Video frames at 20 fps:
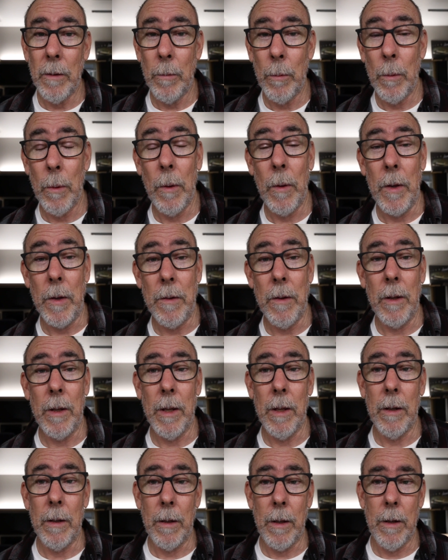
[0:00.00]
really dig
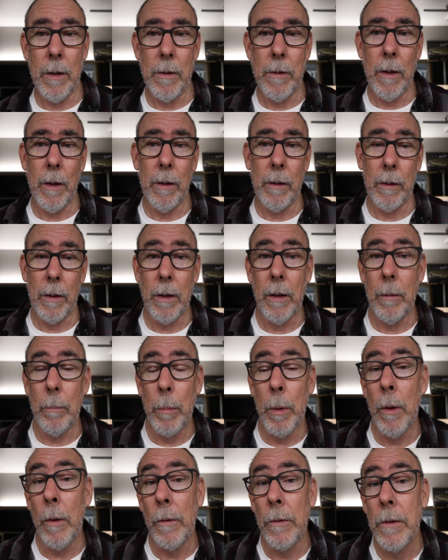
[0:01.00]
in and get it done and get it
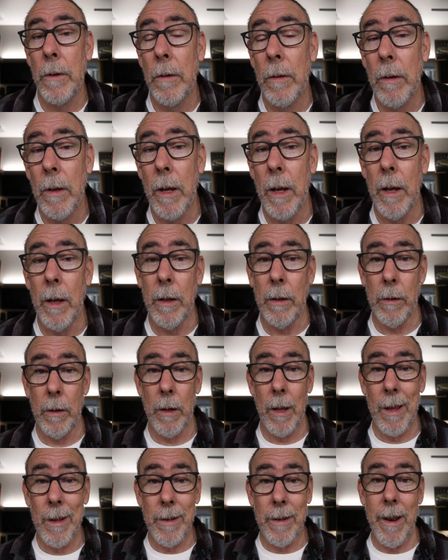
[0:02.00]
built.
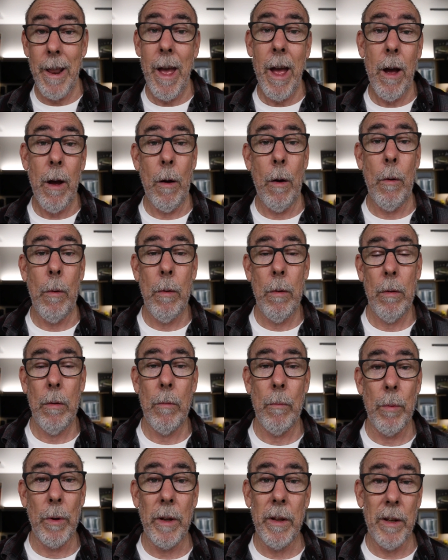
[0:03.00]
And now
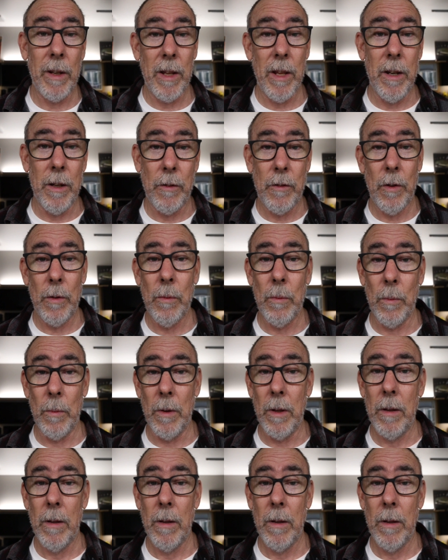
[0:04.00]
we're going to get it tuned.